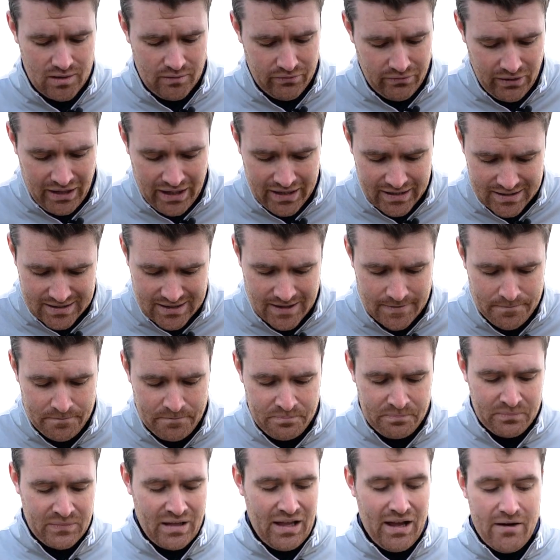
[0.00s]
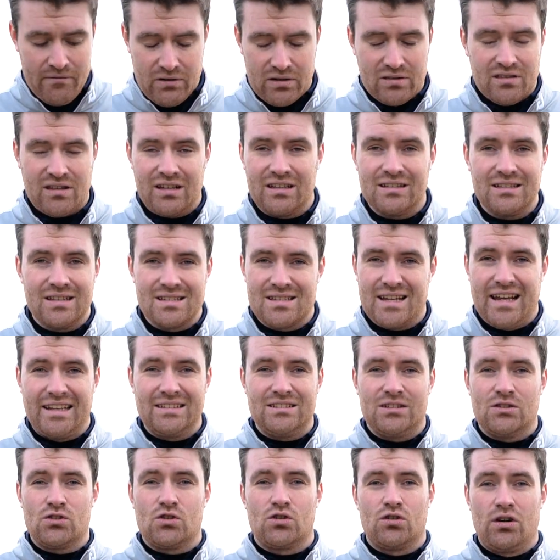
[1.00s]
the face, everything
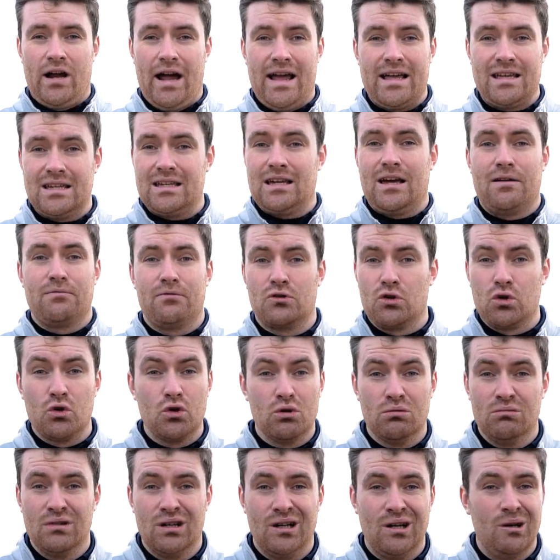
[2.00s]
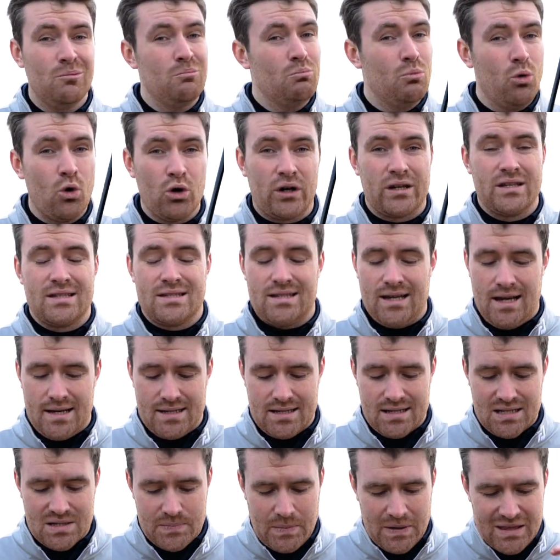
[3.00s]
designed to try and give you more
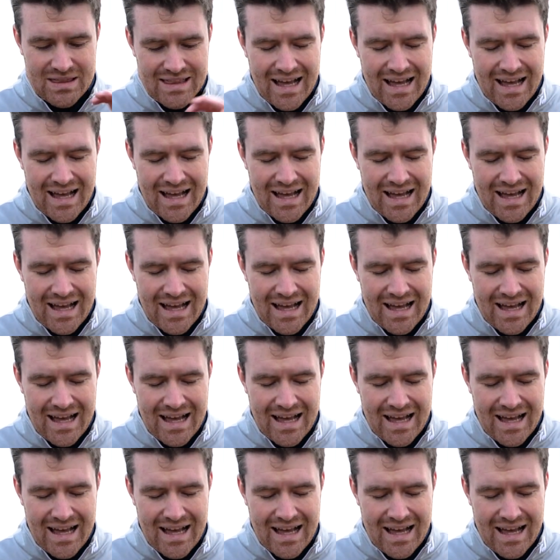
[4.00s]
consistent speed.